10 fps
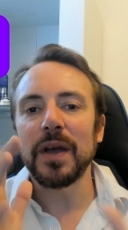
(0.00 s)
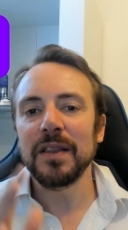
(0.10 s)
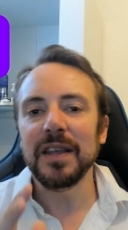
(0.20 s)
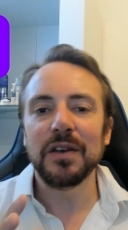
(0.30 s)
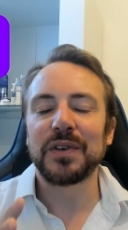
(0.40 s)

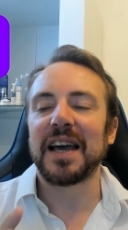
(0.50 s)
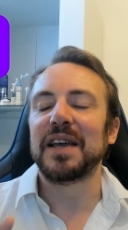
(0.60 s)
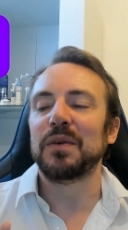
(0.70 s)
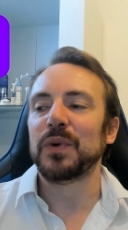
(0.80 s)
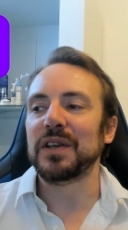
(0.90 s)
in the
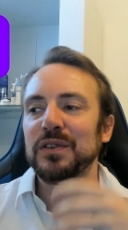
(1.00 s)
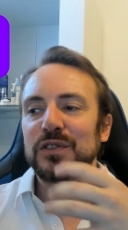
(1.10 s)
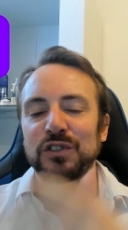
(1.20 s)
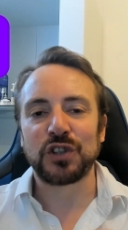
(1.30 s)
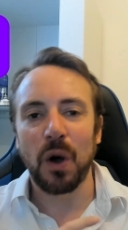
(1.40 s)
UK, we
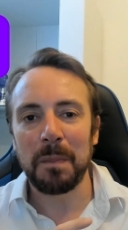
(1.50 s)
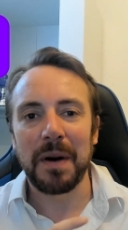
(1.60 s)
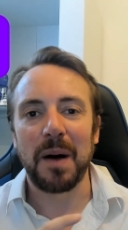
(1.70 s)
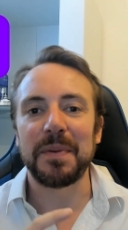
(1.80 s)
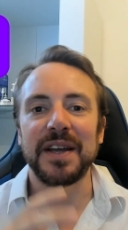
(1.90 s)
use top
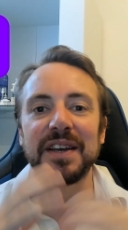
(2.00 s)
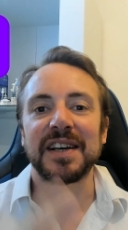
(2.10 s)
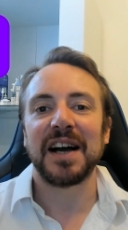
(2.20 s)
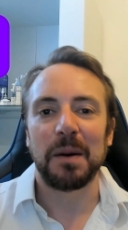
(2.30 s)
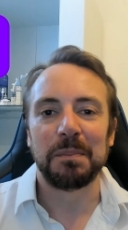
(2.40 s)
up in a
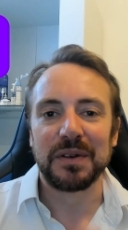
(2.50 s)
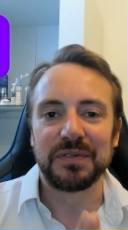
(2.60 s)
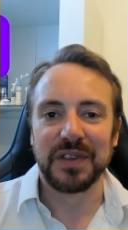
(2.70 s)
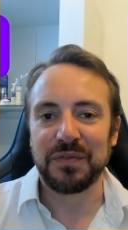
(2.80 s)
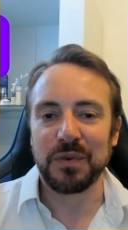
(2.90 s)
couple
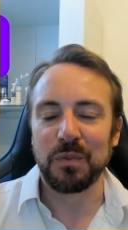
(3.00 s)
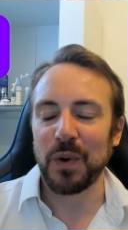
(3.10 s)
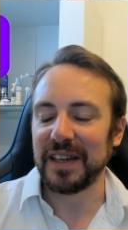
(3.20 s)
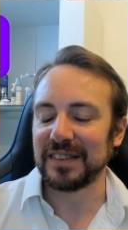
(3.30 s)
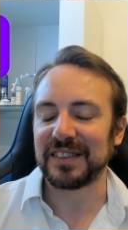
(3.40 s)
of different
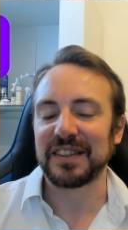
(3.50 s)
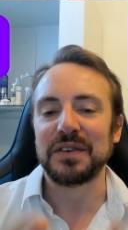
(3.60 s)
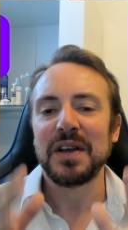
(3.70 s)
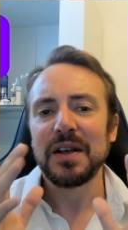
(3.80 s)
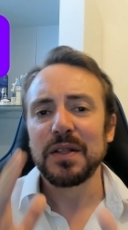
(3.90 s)
ways.
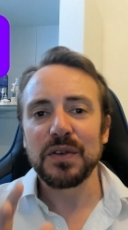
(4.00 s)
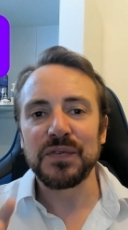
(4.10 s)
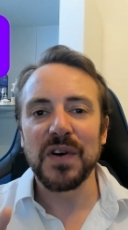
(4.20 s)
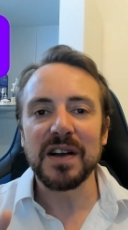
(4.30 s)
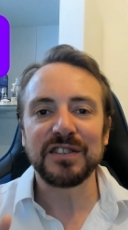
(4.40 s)
So the
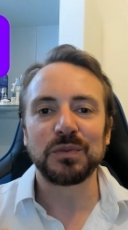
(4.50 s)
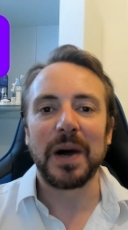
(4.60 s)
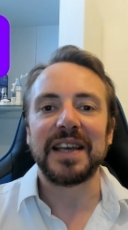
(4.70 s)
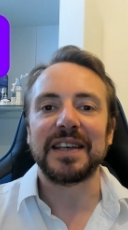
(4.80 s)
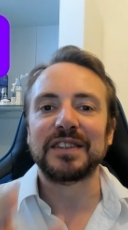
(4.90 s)
first
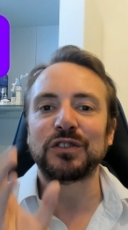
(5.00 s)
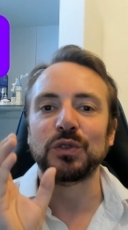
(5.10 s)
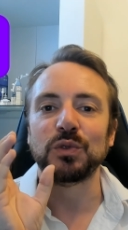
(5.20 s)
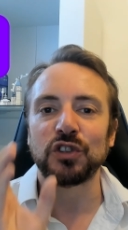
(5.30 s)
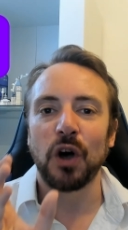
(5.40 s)
way is
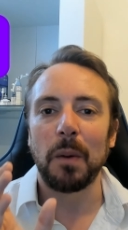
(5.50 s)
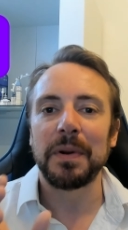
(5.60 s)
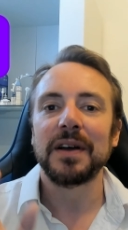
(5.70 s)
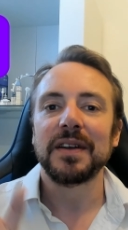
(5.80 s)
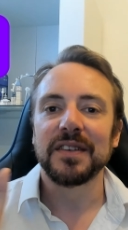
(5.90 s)
to
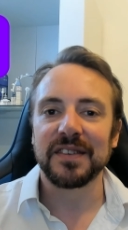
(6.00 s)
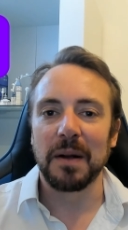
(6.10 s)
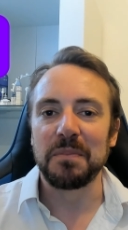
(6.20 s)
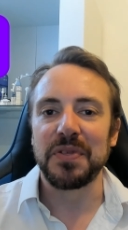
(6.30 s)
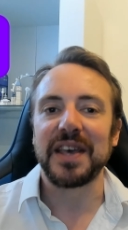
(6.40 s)
top
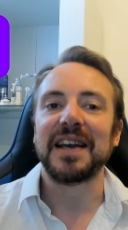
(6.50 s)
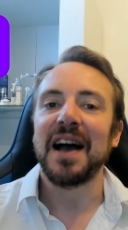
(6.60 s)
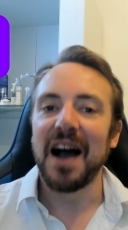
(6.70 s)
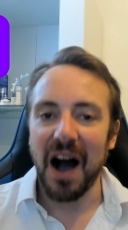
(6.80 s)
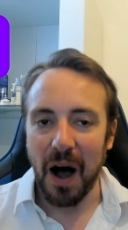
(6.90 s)
something
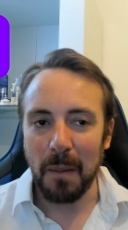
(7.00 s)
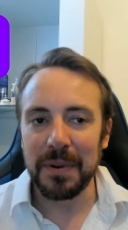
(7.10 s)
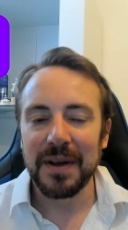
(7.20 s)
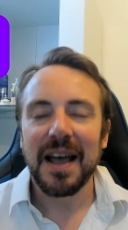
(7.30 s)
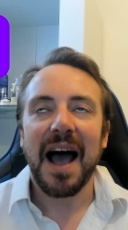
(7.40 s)

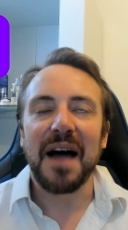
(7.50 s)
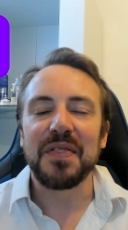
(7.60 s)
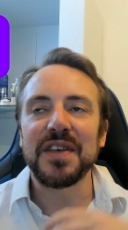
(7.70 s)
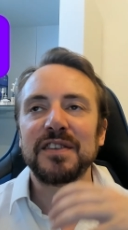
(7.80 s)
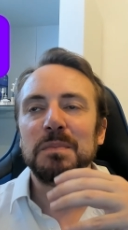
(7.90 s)
up.
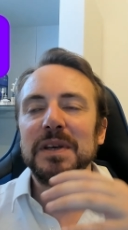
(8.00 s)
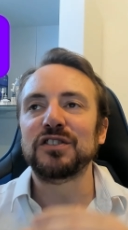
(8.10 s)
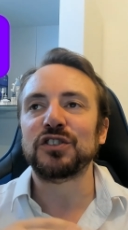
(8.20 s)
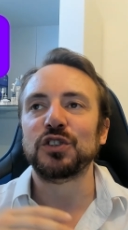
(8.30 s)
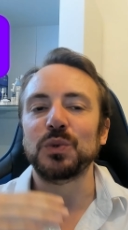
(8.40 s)
And this
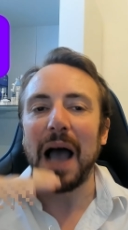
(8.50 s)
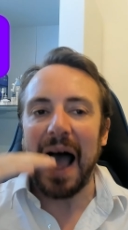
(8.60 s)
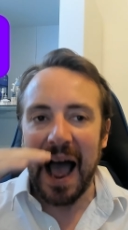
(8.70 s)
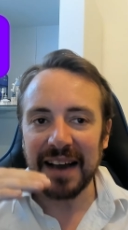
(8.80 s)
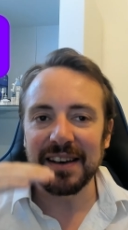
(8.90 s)
means to
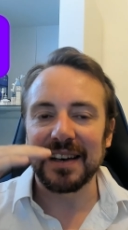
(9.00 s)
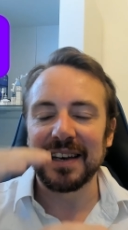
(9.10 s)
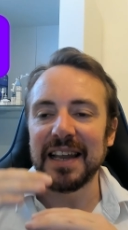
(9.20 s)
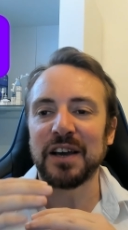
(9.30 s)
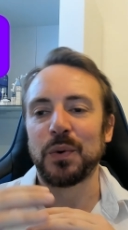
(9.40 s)
add
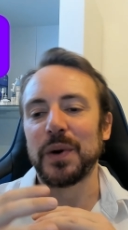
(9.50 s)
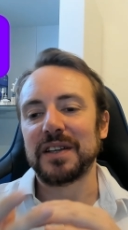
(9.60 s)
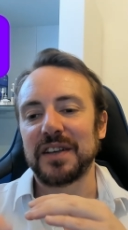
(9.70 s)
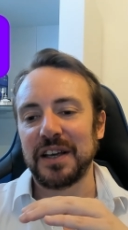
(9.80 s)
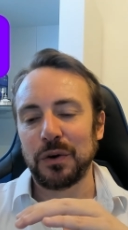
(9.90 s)

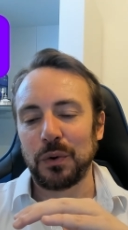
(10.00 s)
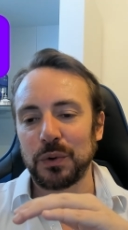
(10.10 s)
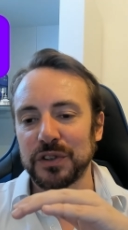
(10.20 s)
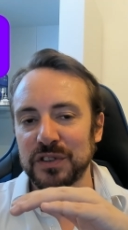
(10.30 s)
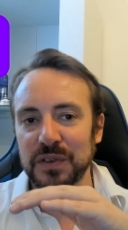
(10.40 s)
liquid in
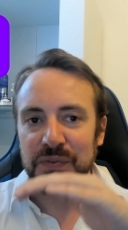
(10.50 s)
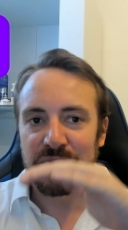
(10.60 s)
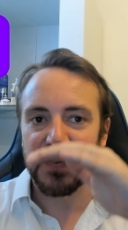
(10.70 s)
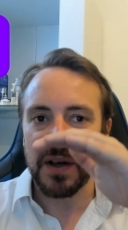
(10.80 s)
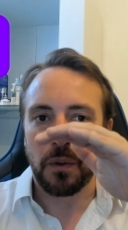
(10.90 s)
order to
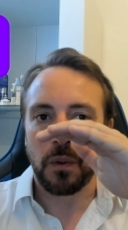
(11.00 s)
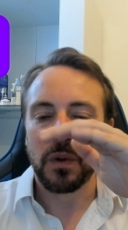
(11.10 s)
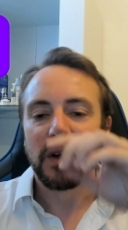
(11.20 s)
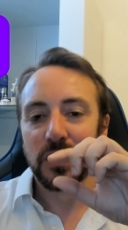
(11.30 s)
fill